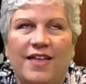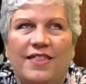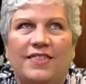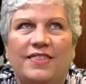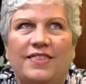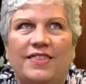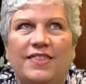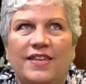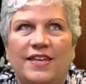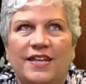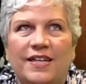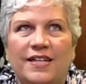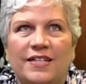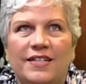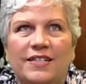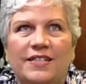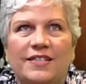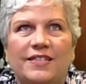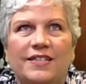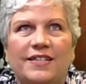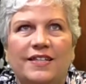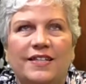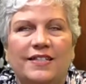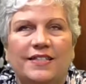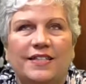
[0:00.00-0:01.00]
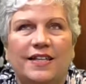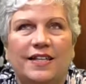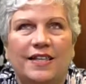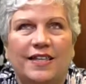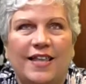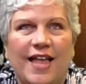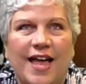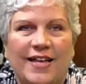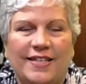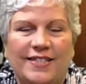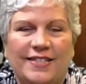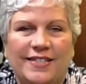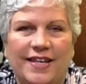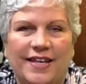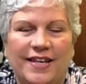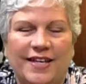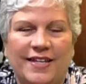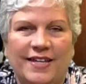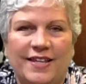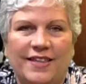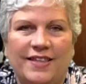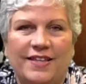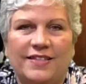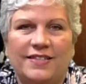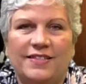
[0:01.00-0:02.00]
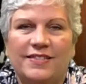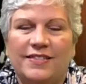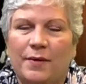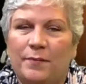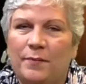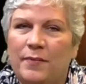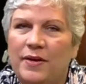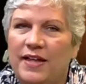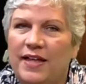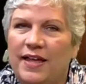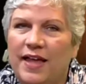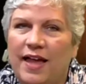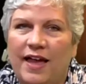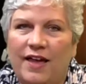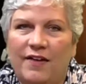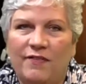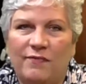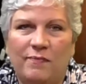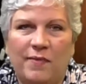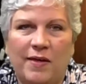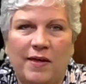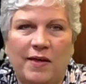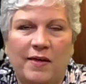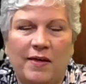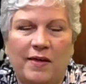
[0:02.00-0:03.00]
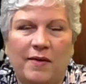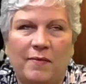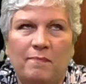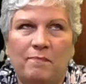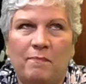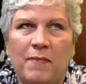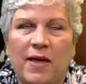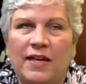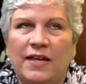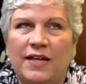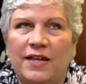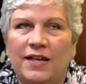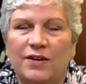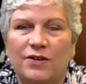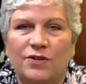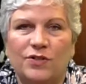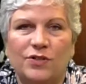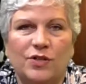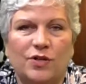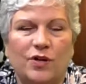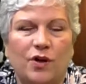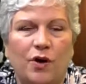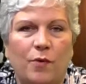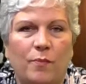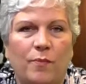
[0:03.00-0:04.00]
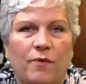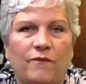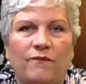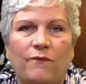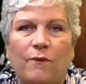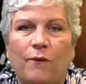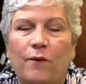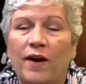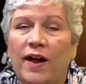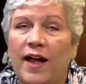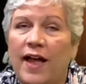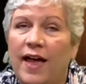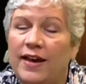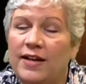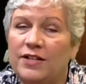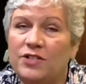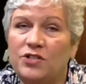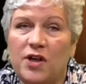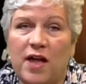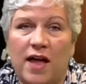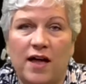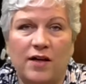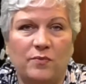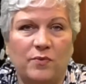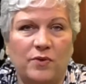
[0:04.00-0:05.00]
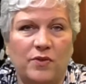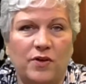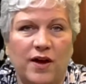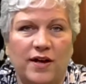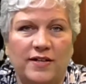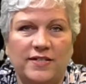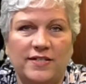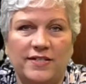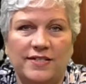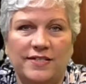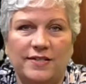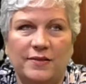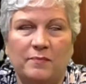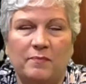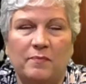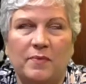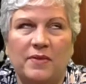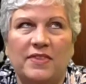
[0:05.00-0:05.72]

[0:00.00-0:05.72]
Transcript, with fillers: This is a lesson that somebody gave me many years ago before I had a child with autism.